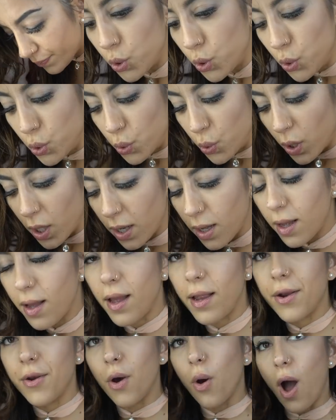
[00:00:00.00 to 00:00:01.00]
Ooh,
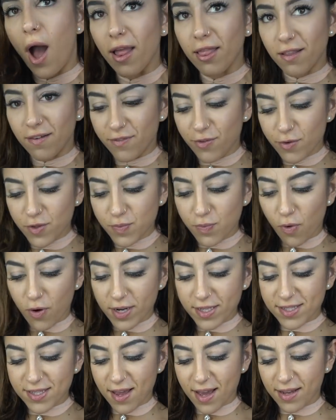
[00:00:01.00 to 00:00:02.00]
and I love those points.